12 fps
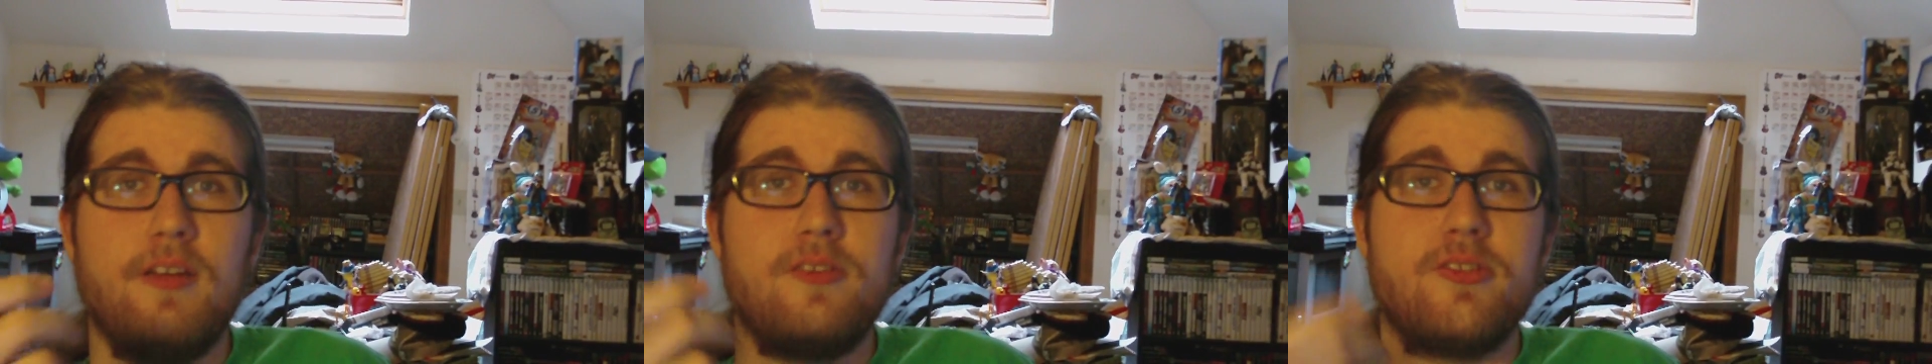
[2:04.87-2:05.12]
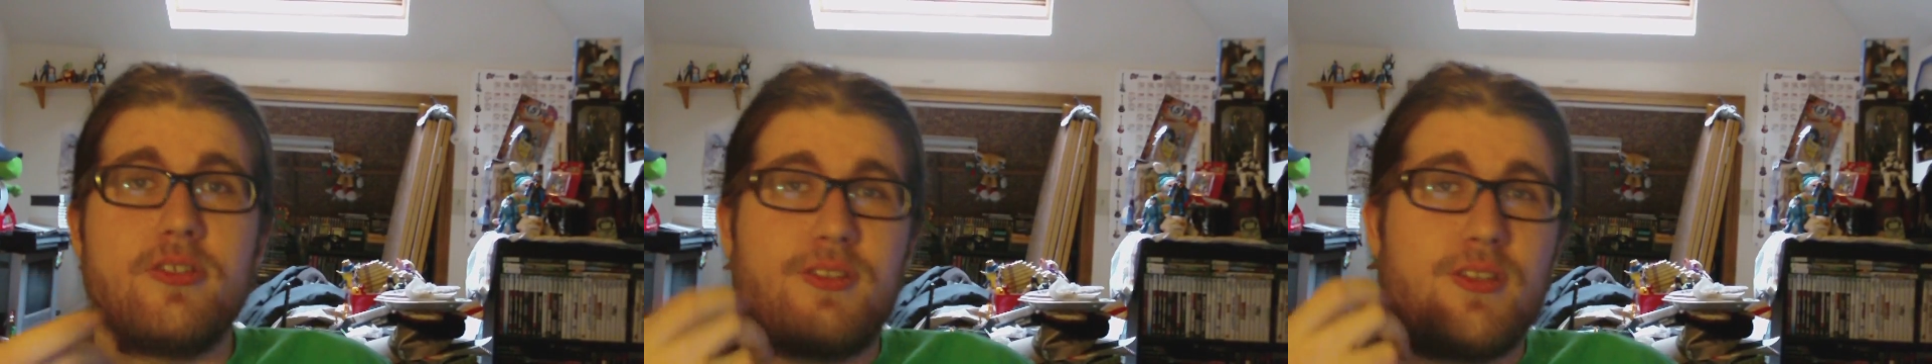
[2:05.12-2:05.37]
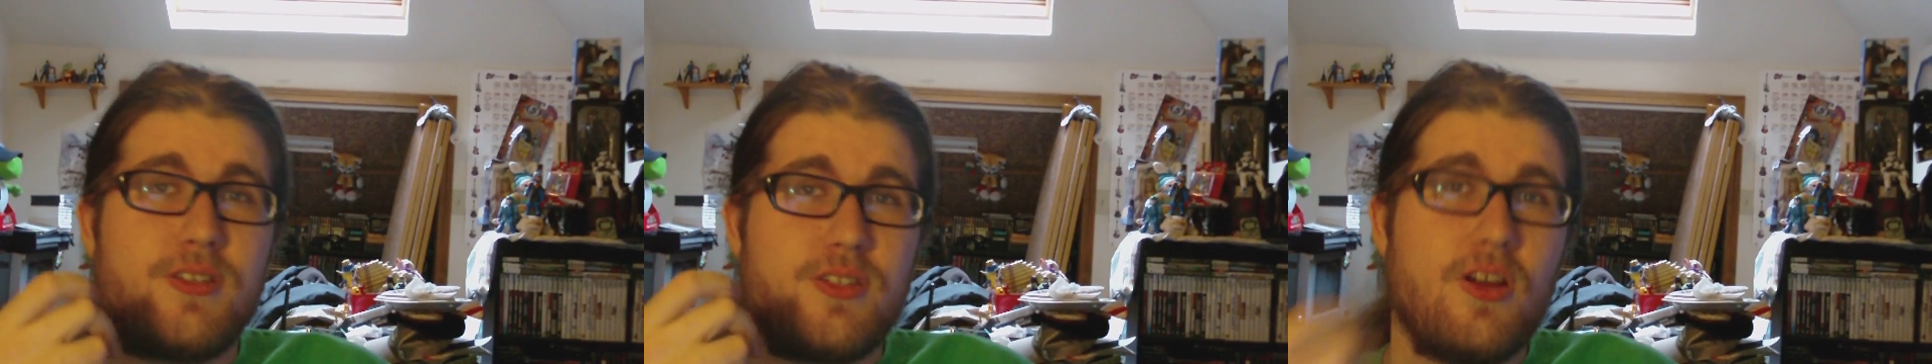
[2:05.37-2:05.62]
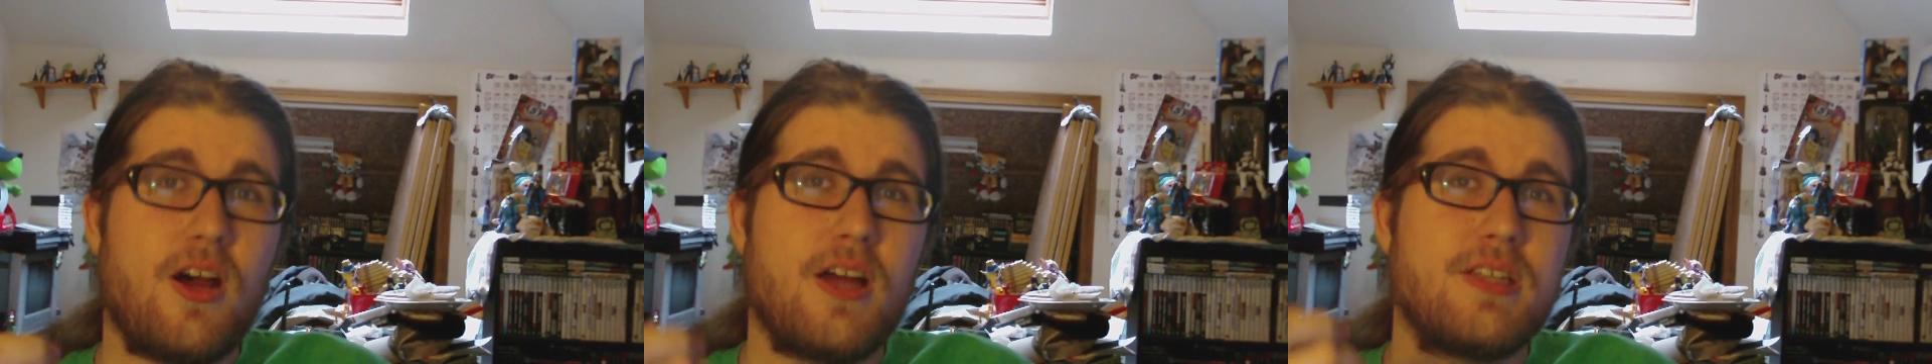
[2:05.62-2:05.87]
it just
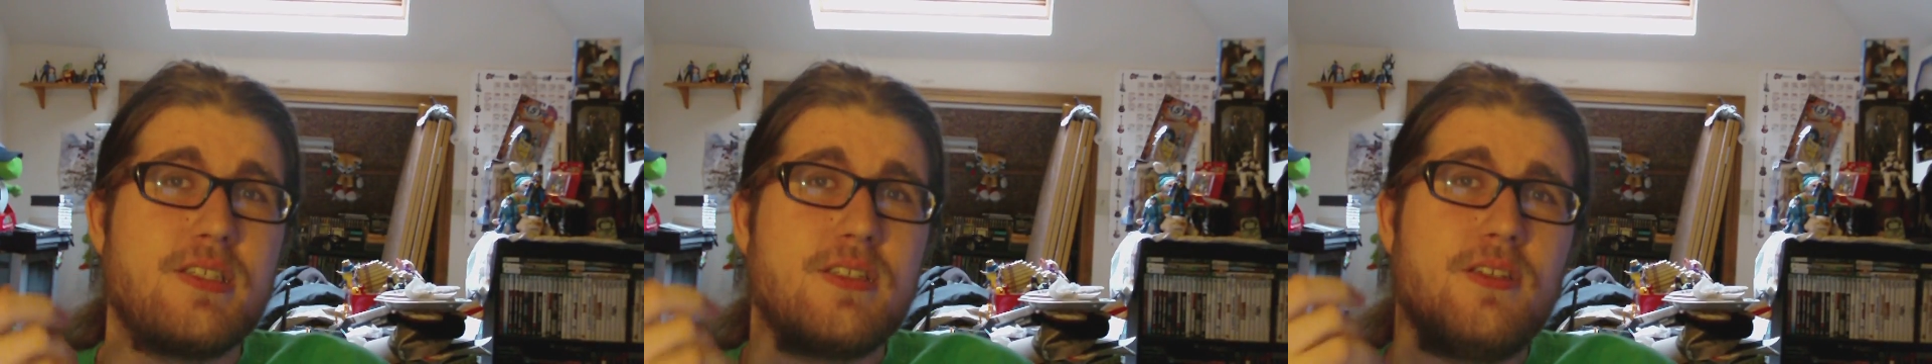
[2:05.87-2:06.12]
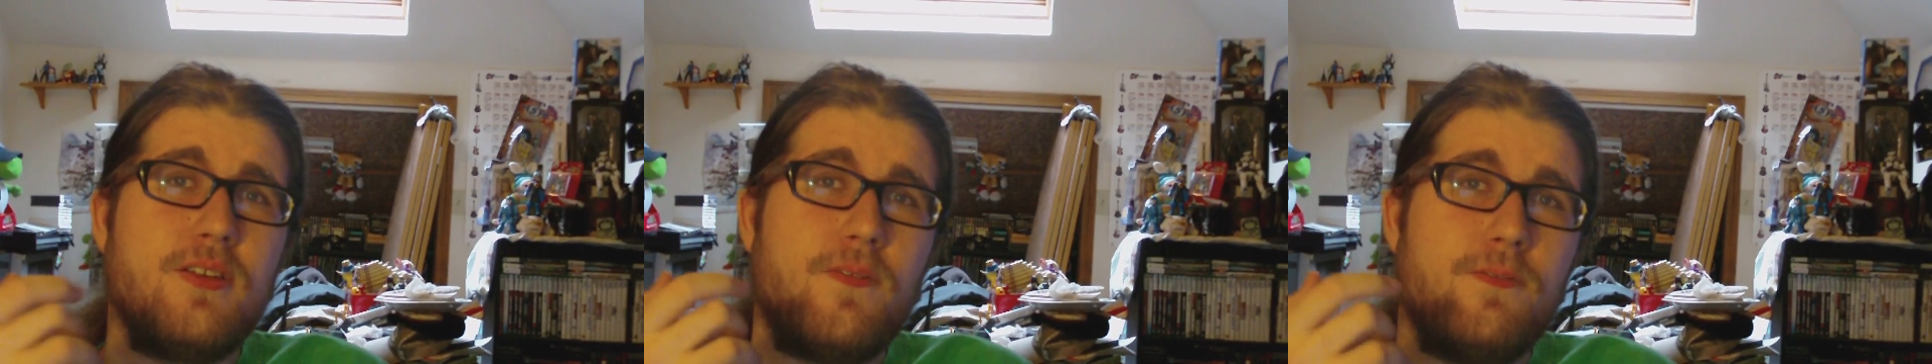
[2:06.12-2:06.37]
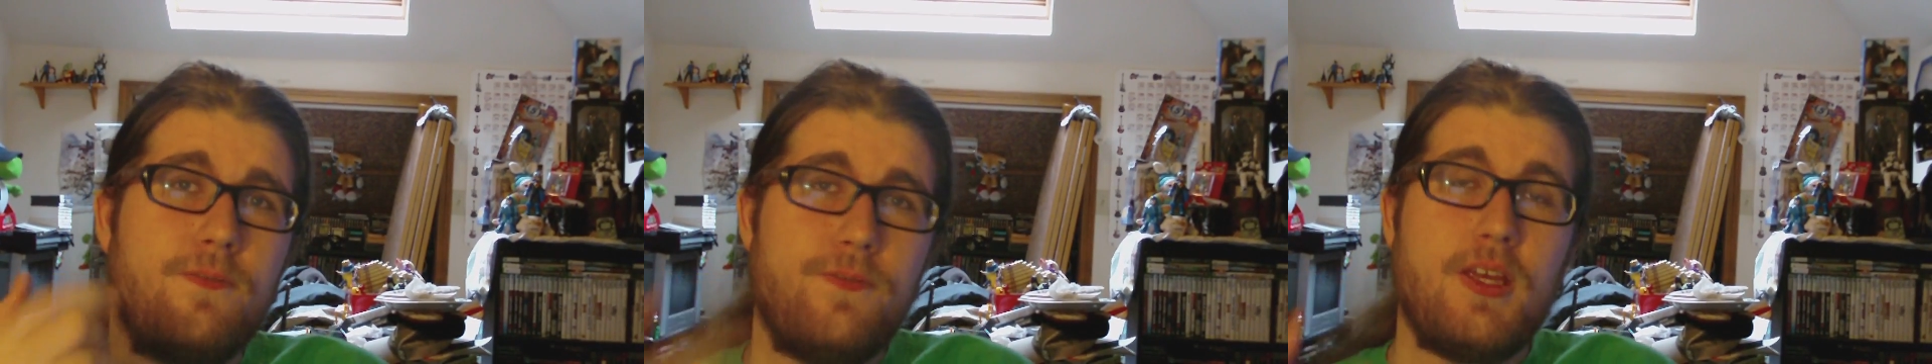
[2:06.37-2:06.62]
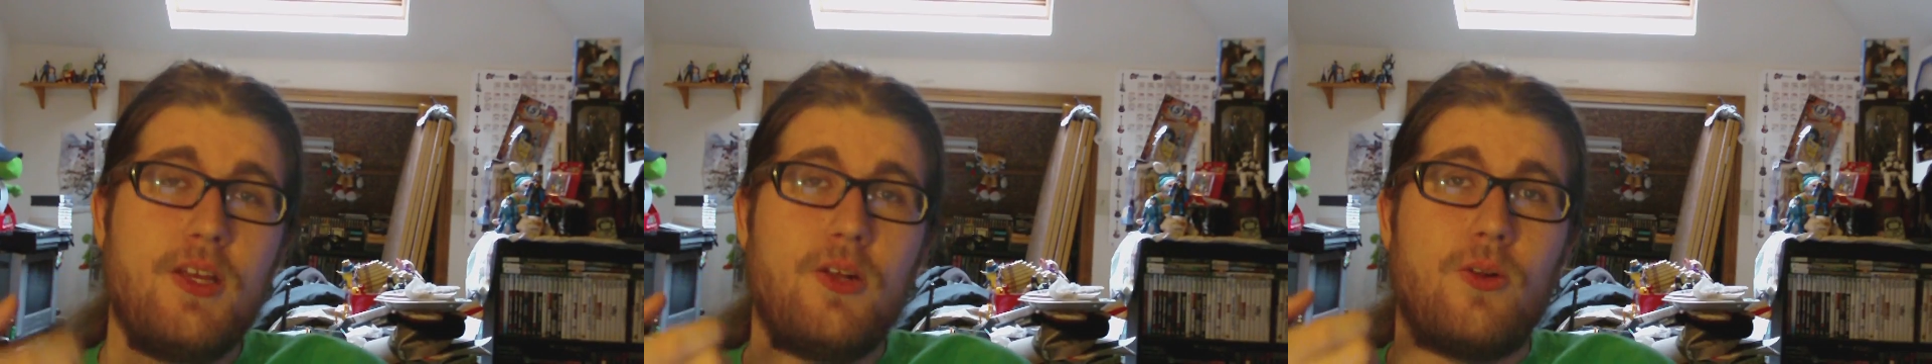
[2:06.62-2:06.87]
does not
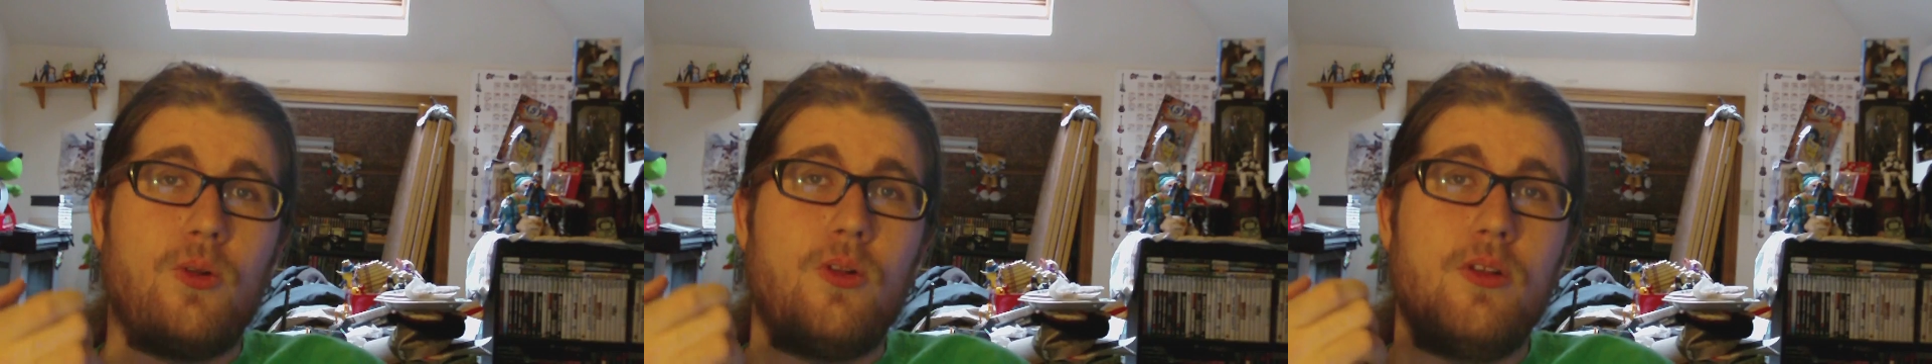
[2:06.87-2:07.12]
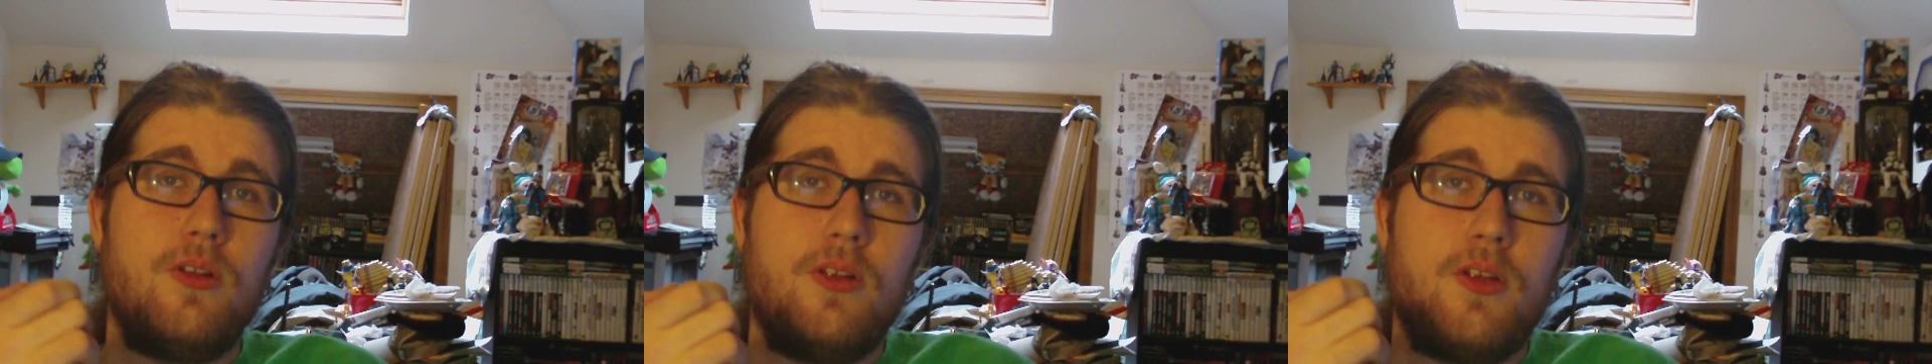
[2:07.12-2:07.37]
feel